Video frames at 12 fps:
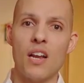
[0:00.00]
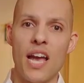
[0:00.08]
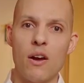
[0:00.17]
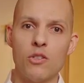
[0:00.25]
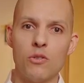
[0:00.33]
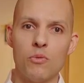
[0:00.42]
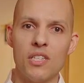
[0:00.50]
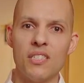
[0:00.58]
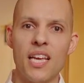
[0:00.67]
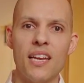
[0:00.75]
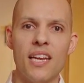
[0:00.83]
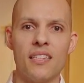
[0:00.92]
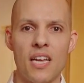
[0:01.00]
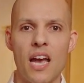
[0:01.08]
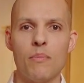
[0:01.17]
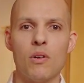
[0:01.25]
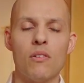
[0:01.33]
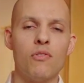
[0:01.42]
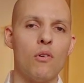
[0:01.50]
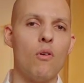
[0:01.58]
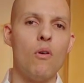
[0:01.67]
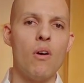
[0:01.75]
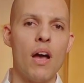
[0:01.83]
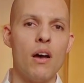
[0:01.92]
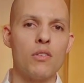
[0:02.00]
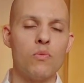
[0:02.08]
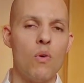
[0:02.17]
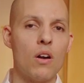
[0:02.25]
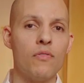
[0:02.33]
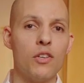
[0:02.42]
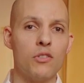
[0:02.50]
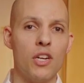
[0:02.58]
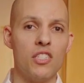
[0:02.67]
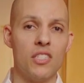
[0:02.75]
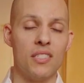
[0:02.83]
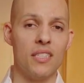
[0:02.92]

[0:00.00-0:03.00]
on how to reset a timer for a whole house water filtration